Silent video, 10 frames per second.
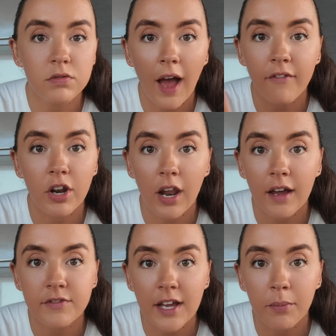have a
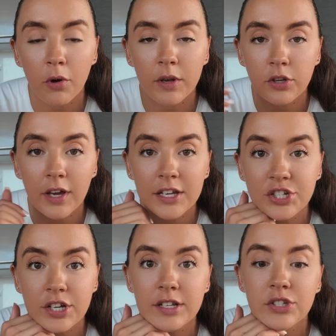live demo in your
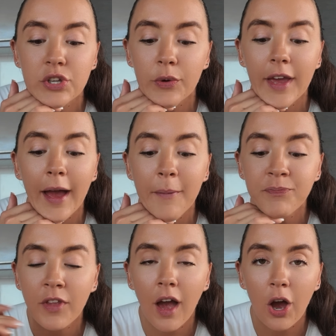kitchen. So yeah,
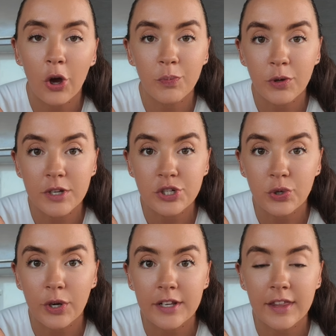I hope you
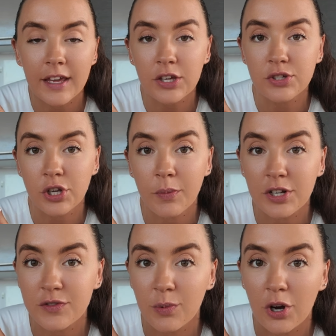enjoyed. Thank you so
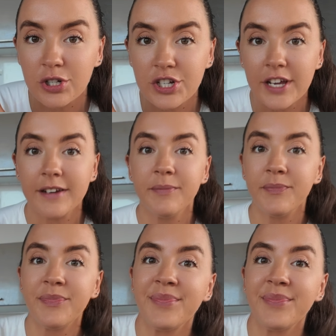much for watching.